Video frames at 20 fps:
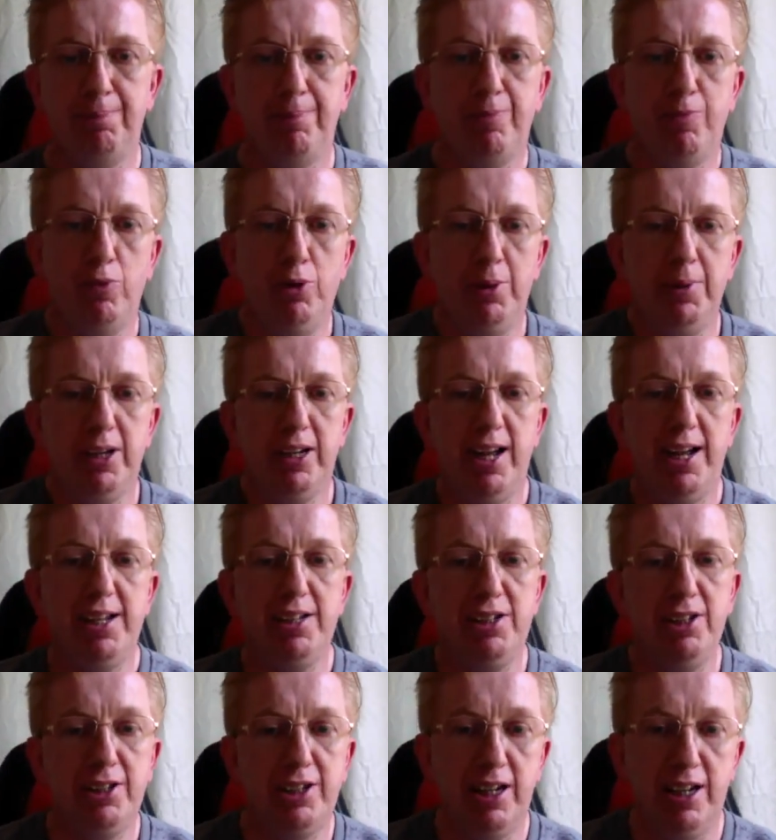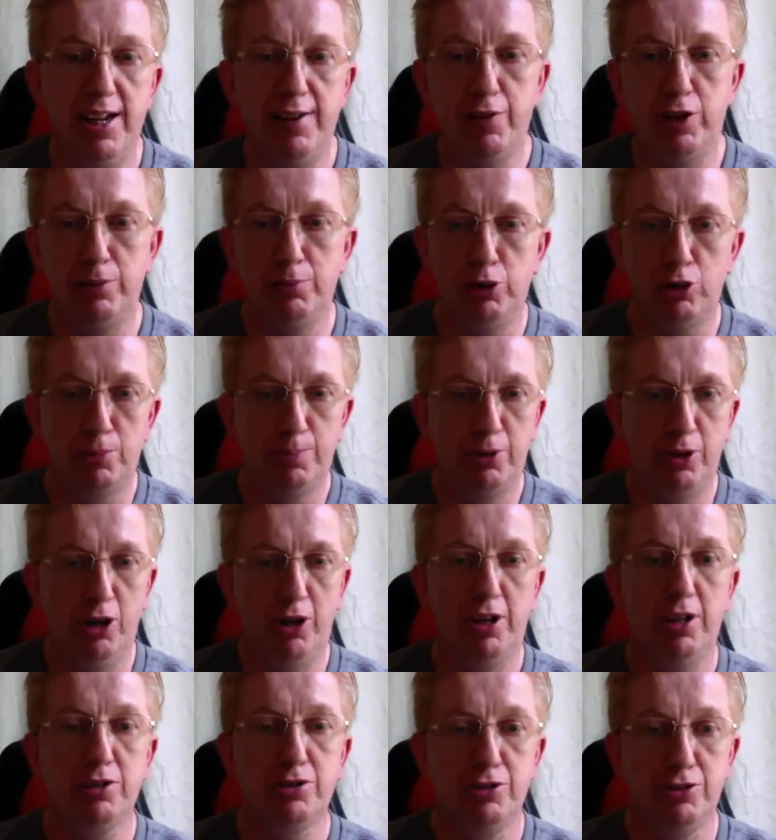we would like to deliver more
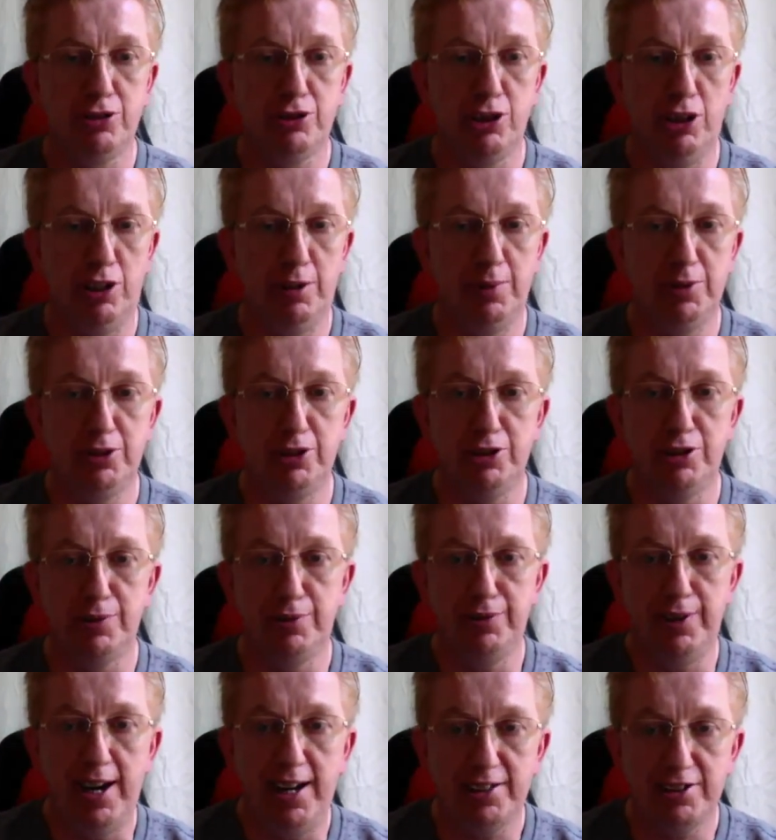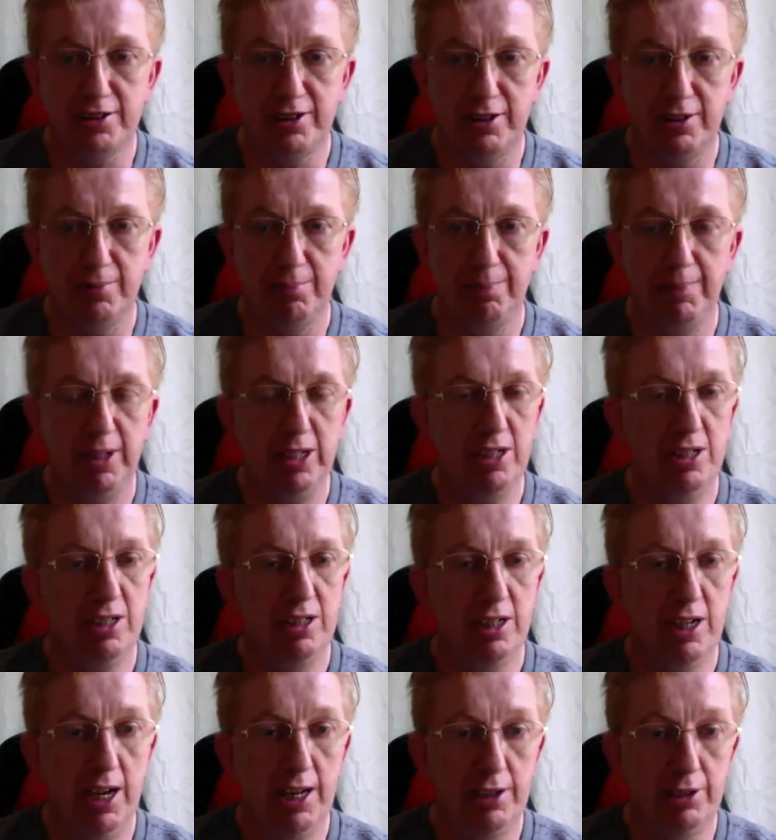products and services faster,
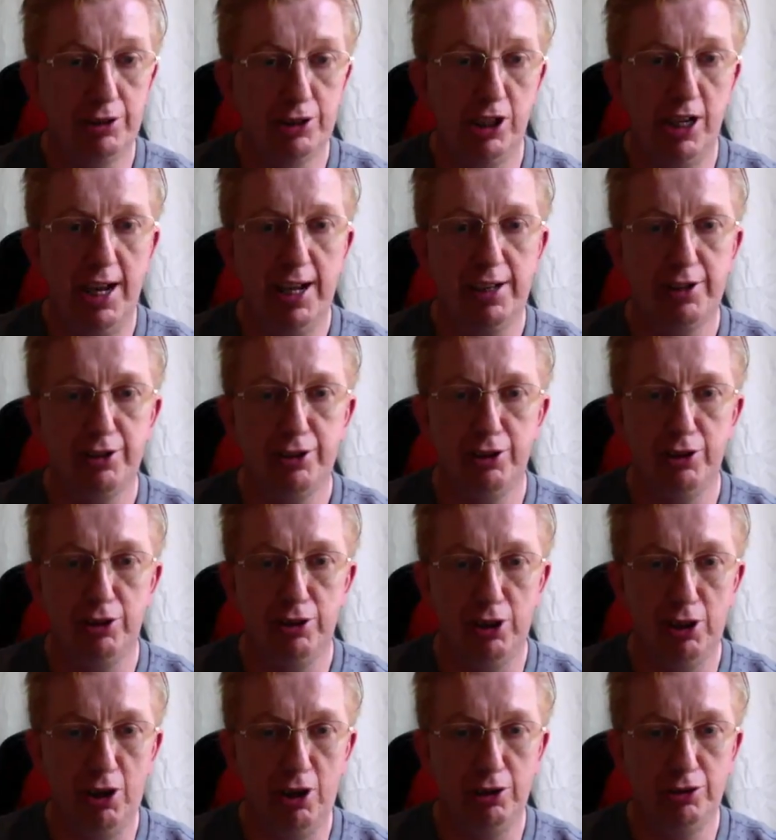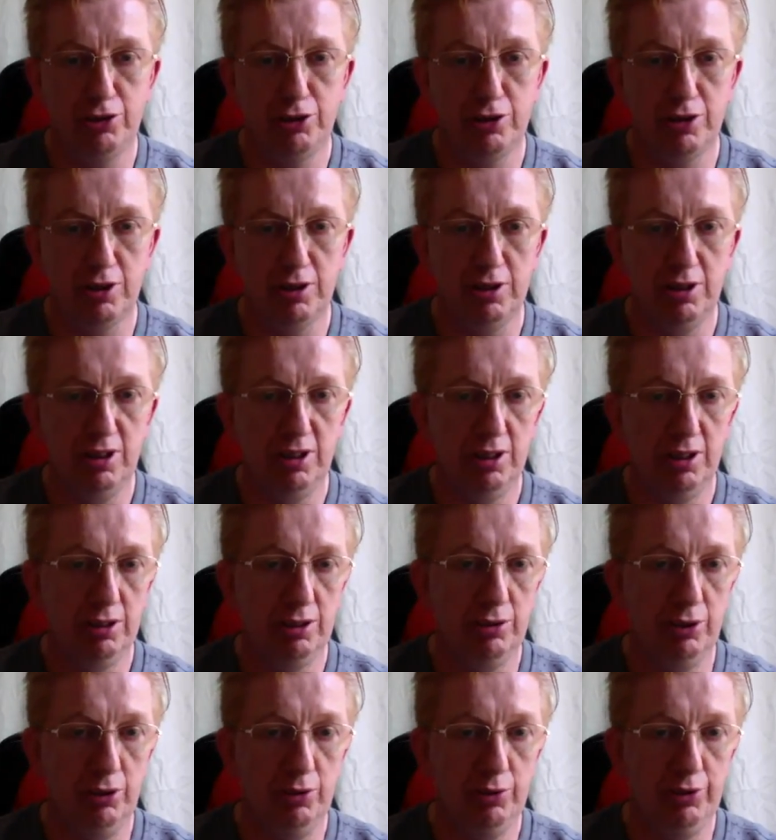get our tracking tool launched,
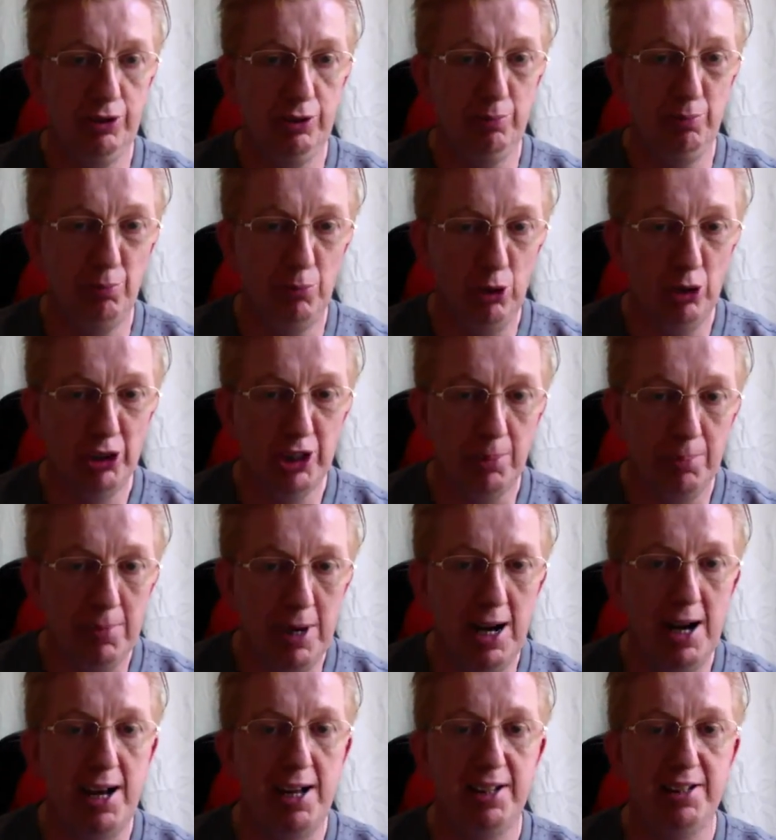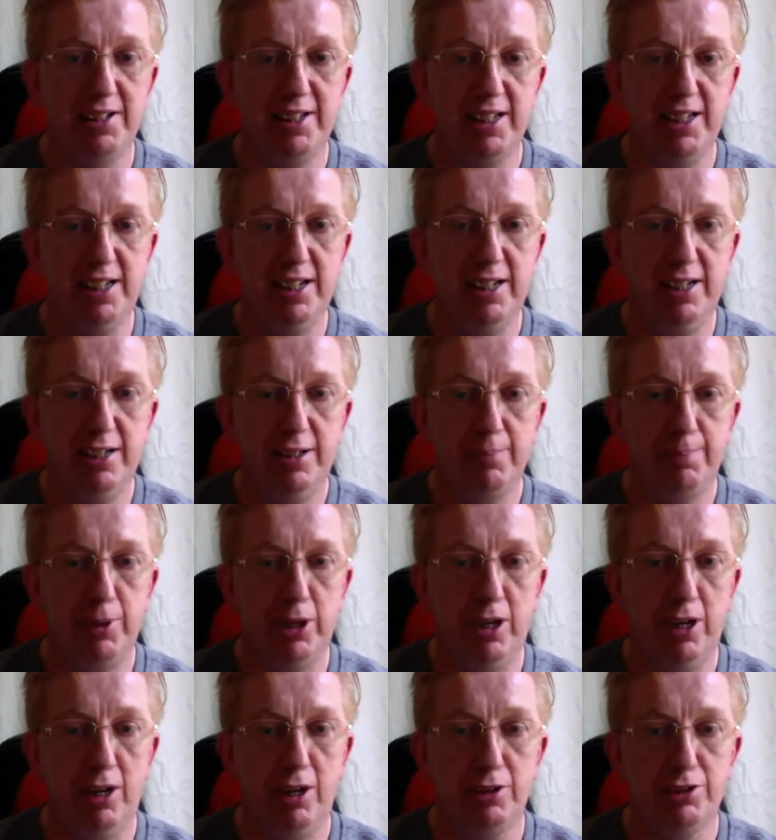grow more demand in
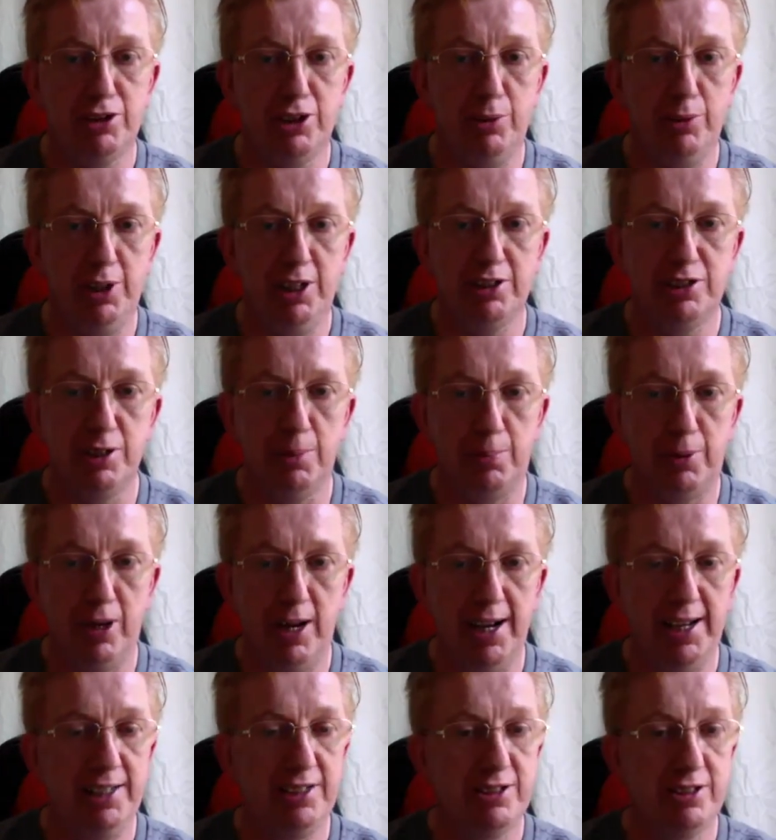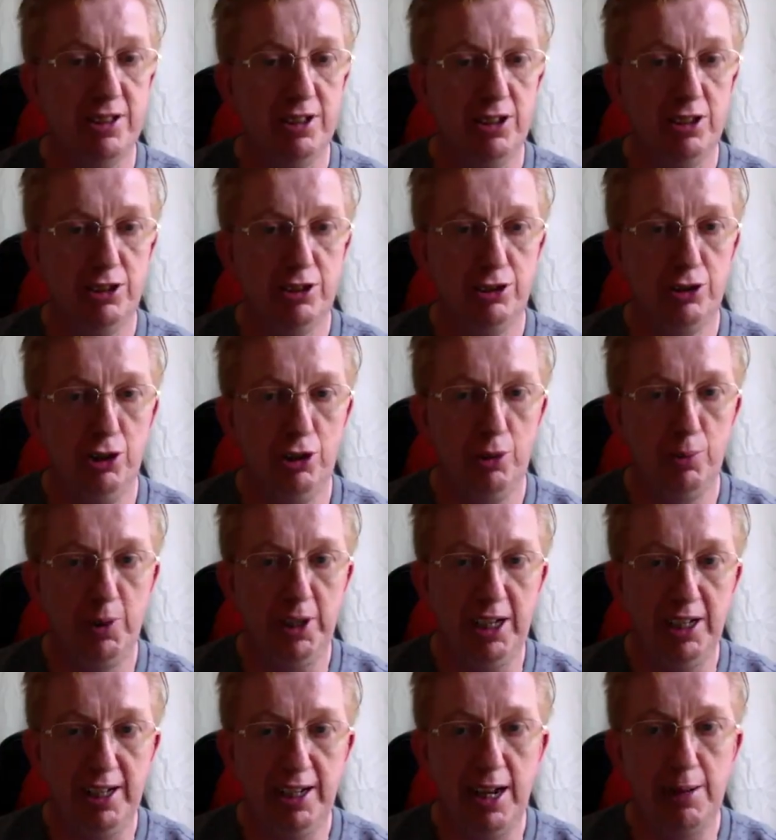PAWS to raise the price so that we
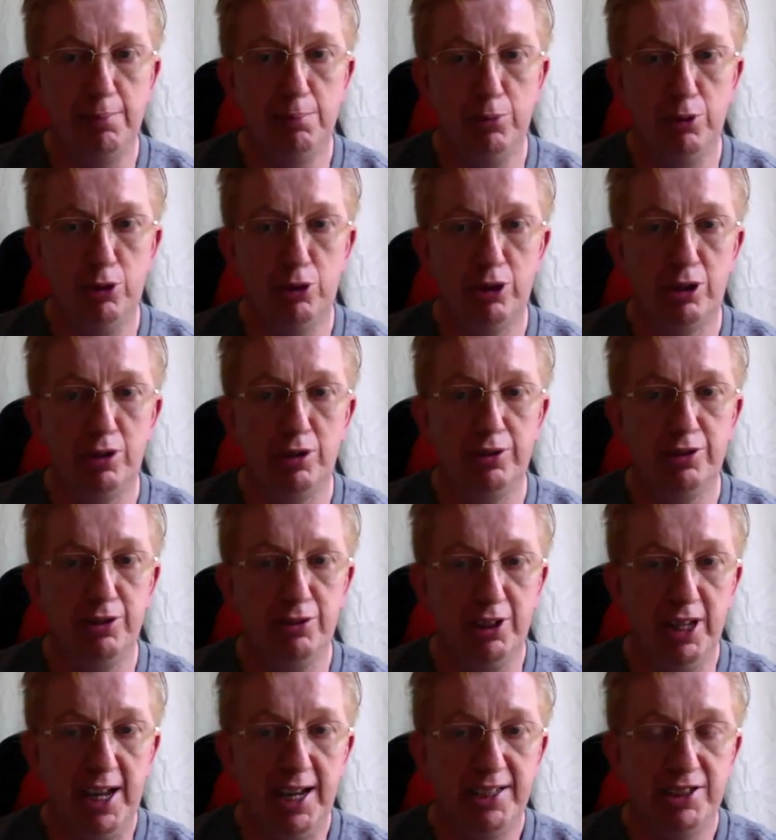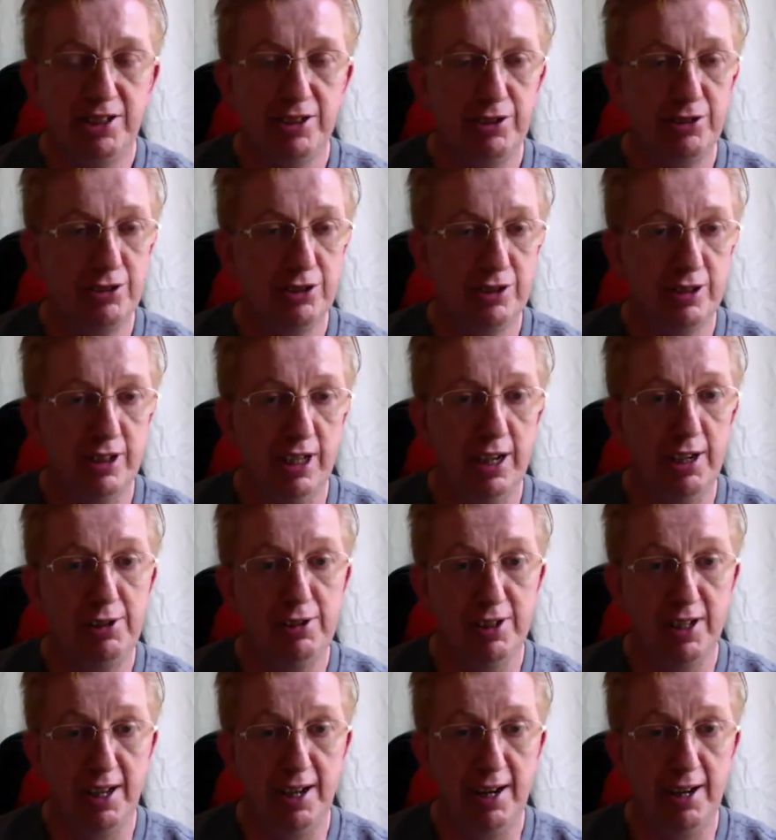can get more donations
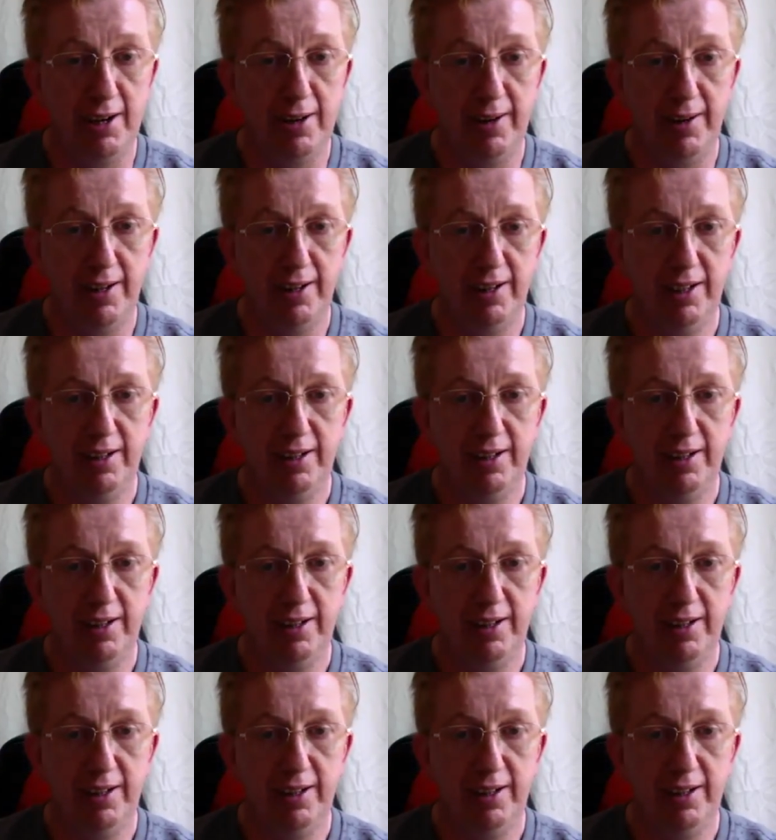out there.